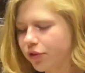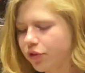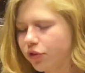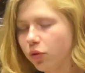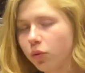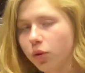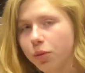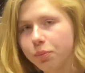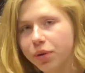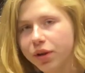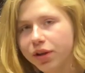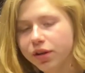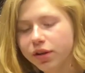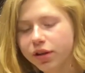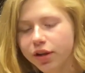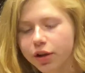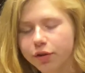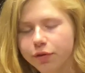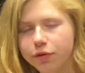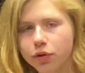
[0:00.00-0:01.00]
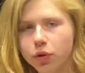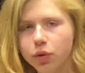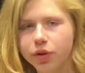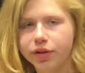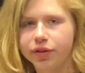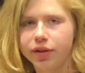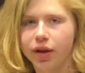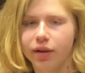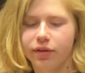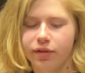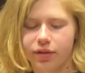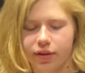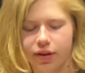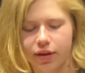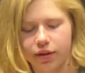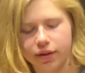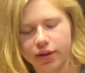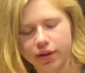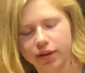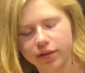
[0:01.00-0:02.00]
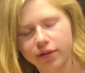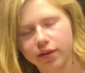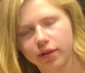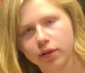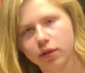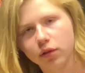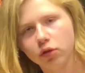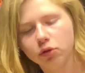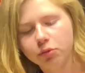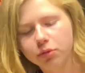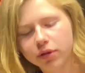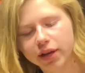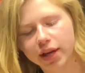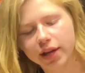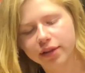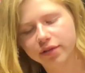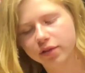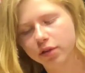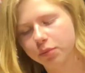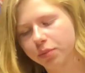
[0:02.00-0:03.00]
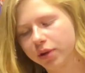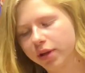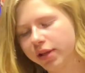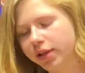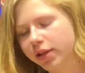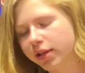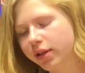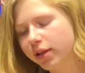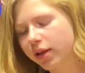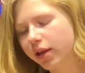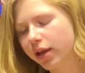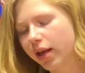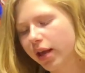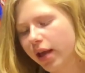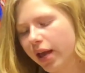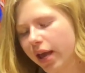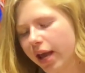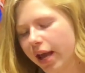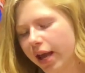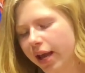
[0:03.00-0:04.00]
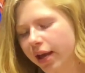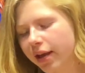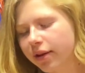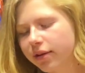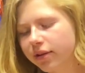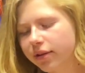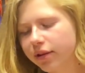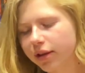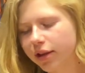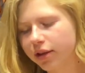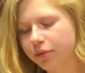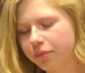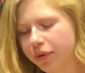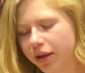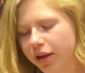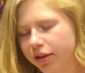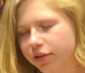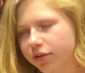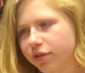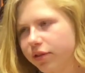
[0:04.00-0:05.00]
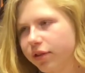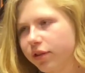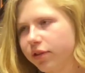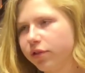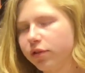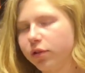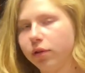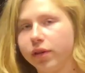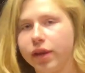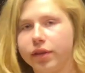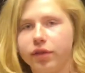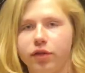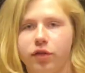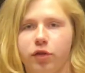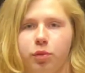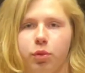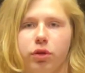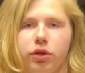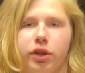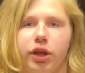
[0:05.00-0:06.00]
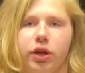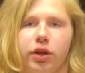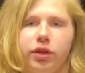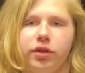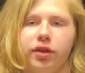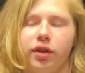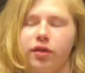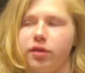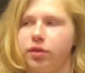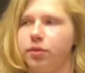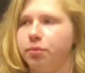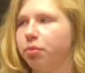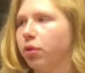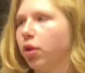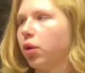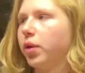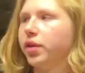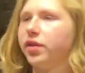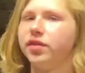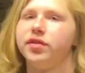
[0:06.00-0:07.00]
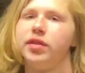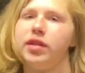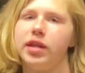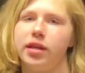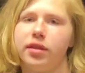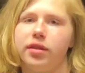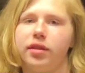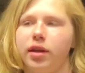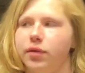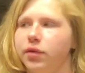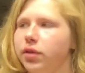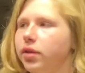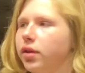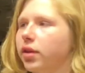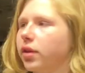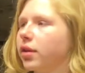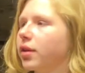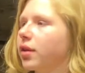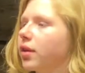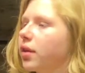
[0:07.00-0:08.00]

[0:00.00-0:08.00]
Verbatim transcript: So what pinion gear fluid does it, is it lubricates the pinion and it makes it so that the spur gear doesn't blow its teeth and everything.